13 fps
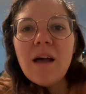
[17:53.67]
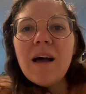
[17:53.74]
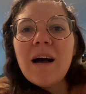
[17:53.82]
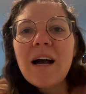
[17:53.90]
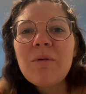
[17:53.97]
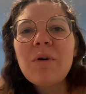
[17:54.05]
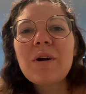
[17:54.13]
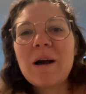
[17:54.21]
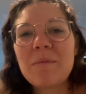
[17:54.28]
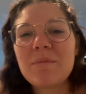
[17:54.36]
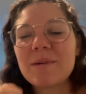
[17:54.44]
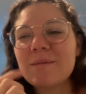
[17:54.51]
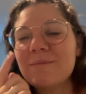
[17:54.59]
I woke
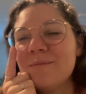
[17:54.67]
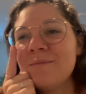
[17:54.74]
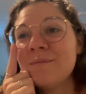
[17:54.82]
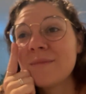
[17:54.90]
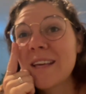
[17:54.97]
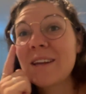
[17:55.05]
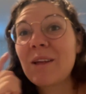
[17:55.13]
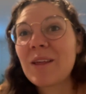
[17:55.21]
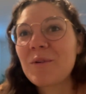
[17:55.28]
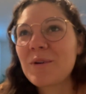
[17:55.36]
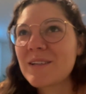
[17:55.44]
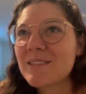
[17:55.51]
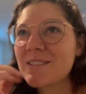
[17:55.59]
up and all I
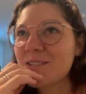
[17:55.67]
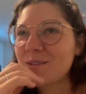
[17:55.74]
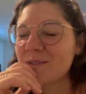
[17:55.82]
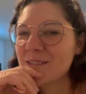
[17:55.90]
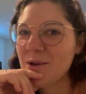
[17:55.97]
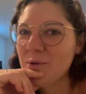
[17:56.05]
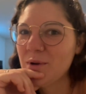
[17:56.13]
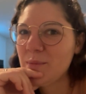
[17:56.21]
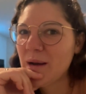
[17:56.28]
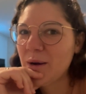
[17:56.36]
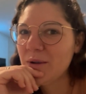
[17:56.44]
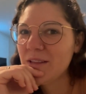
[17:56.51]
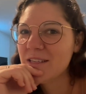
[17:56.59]
wanted to do was like read
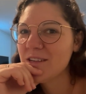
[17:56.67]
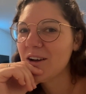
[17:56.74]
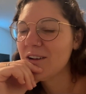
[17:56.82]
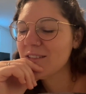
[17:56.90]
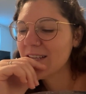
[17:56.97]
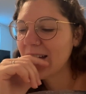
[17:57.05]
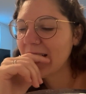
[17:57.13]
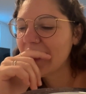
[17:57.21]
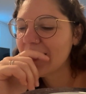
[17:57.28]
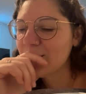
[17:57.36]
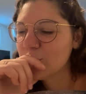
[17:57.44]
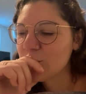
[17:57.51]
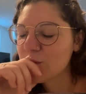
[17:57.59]
Powerless all day.
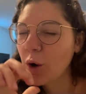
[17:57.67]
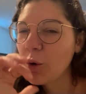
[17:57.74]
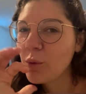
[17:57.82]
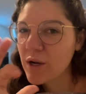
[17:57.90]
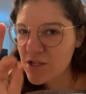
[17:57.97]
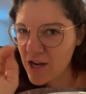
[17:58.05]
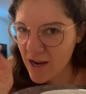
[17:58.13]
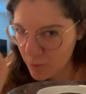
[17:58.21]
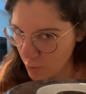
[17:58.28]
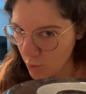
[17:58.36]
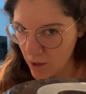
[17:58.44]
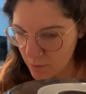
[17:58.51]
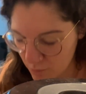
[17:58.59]
I so wish I had one